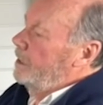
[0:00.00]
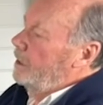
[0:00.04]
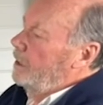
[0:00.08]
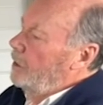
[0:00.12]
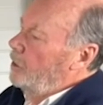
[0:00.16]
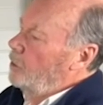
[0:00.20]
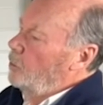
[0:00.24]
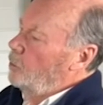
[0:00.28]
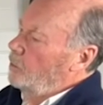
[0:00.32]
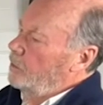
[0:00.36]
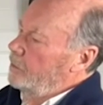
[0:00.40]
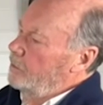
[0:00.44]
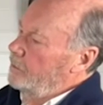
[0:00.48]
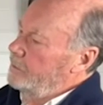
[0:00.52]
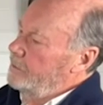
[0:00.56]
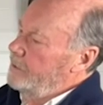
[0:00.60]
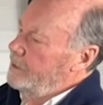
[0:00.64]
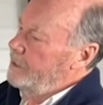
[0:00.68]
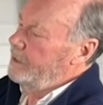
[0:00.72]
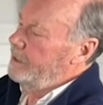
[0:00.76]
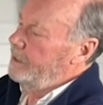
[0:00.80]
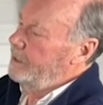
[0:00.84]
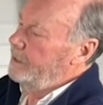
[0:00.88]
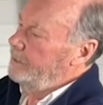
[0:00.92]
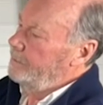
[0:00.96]
hold on
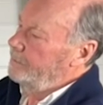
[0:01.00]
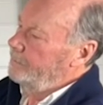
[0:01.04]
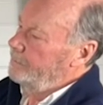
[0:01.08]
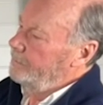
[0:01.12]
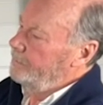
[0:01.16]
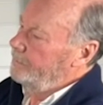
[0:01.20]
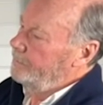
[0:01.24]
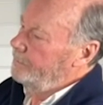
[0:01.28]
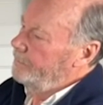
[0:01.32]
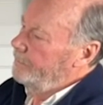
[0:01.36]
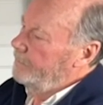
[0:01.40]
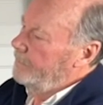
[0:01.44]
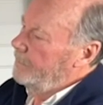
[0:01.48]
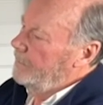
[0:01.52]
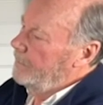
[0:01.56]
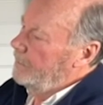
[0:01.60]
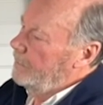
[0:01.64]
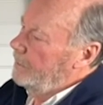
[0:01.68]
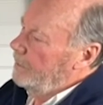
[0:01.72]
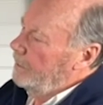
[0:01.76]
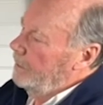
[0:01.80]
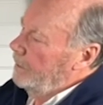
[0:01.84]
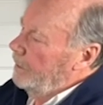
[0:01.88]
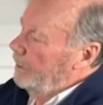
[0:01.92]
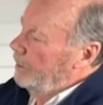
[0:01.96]
here,
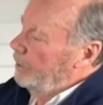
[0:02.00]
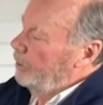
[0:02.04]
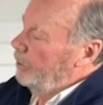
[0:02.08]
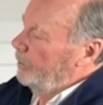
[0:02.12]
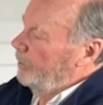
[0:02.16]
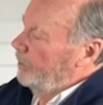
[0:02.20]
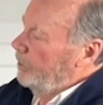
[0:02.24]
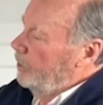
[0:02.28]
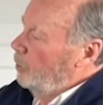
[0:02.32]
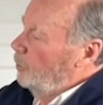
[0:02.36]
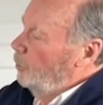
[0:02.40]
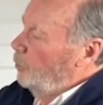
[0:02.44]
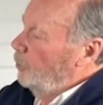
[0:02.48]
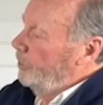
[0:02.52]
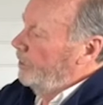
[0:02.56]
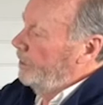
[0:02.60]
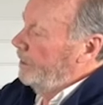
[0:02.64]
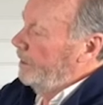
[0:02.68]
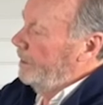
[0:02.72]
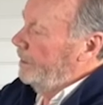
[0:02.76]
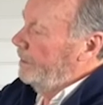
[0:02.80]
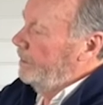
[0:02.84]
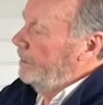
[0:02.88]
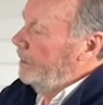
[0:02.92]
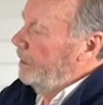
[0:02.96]
and I'm going to put it
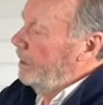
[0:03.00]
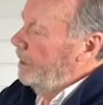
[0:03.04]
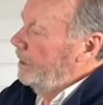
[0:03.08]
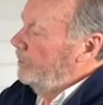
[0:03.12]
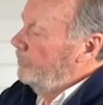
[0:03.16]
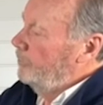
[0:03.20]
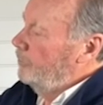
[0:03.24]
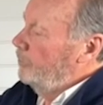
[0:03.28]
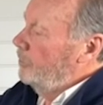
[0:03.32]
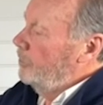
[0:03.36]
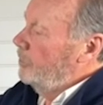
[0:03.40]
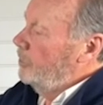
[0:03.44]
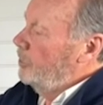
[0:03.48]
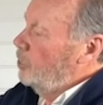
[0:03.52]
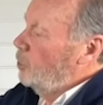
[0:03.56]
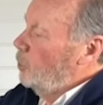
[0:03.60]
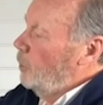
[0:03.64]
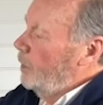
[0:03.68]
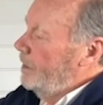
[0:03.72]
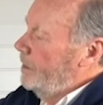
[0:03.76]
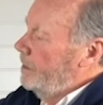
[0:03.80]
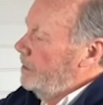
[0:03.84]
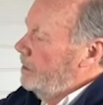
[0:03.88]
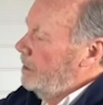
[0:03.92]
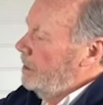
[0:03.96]
in at
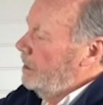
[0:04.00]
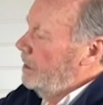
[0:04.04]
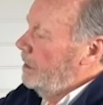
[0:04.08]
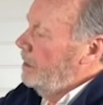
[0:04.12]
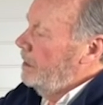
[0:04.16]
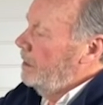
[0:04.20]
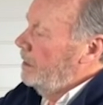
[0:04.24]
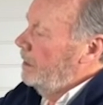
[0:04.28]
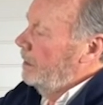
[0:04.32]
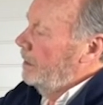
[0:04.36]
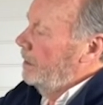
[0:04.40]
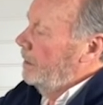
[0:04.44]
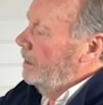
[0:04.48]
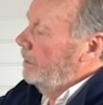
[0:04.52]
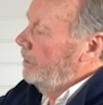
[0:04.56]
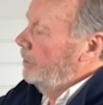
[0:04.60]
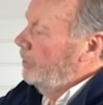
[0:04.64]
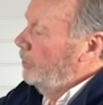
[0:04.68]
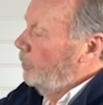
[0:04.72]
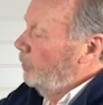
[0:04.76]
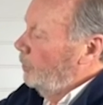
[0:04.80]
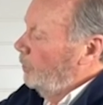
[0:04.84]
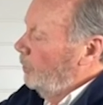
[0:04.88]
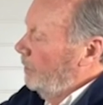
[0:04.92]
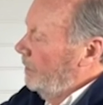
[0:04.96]
120
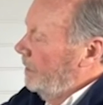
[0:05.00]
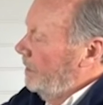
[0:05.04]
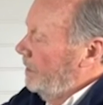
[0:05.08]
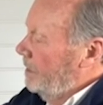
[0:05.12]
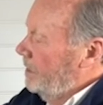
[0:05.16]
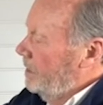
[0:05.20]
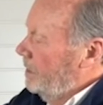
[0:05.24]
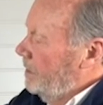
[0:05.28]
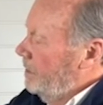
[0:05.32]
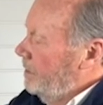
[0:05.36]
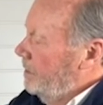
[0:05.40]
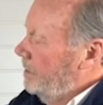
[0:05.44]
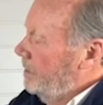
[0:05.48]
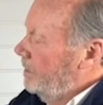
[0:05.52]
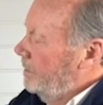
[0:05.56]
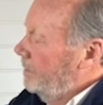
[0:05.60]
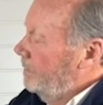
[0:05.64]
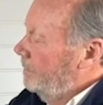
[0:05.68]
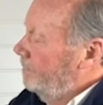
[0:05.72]
newton meters.